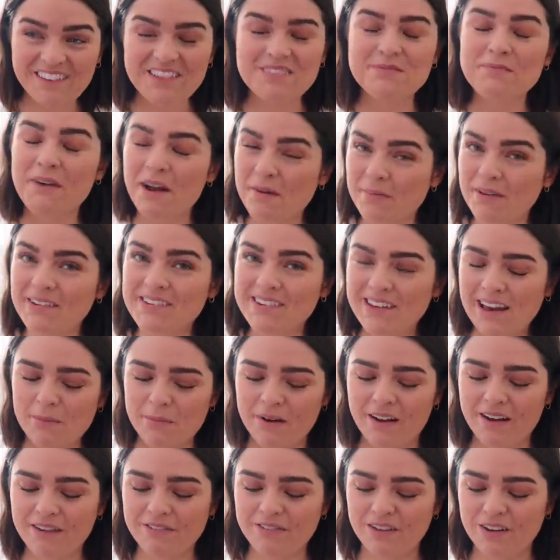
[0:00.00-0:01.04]
This might be T
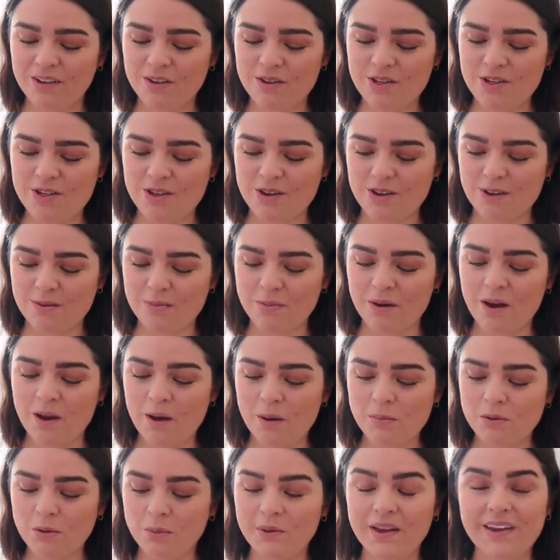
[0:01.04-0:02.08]
M I for YouTube,
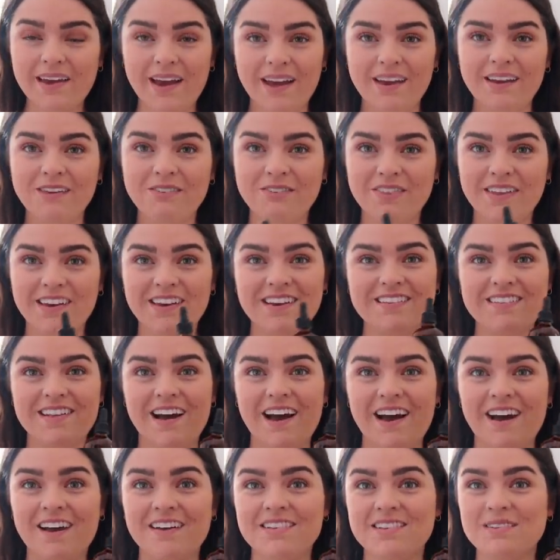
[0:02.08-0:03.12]
but we gave these
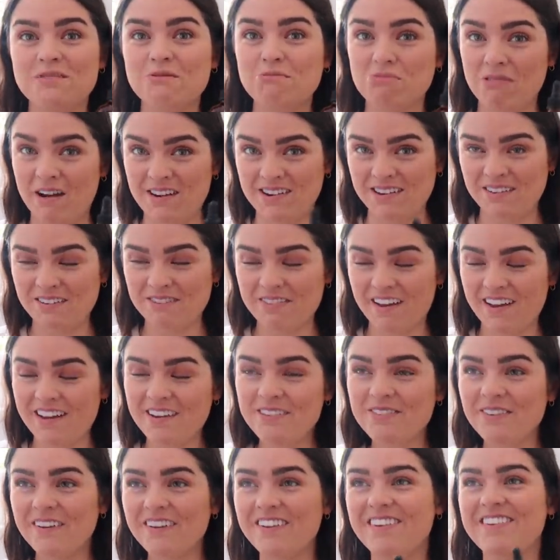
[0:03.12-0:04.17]
as wedding
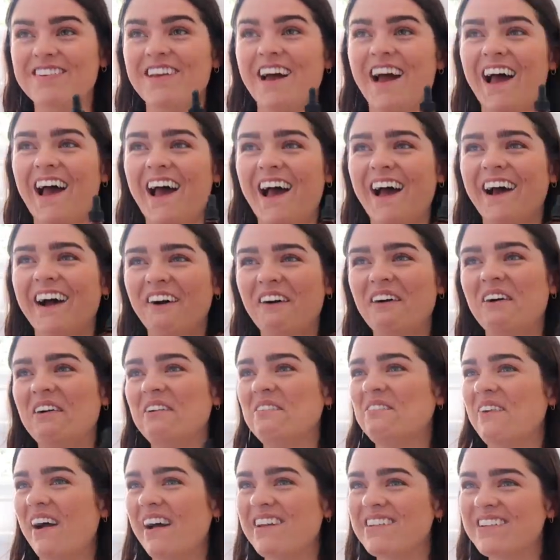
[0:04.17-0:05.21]
favors at
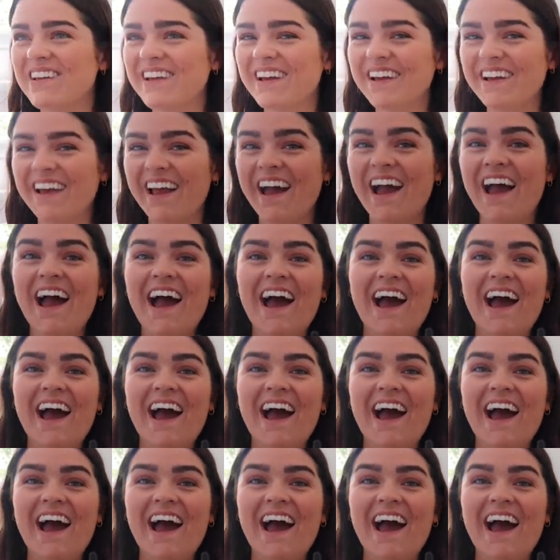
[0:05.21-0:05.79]
our wedding,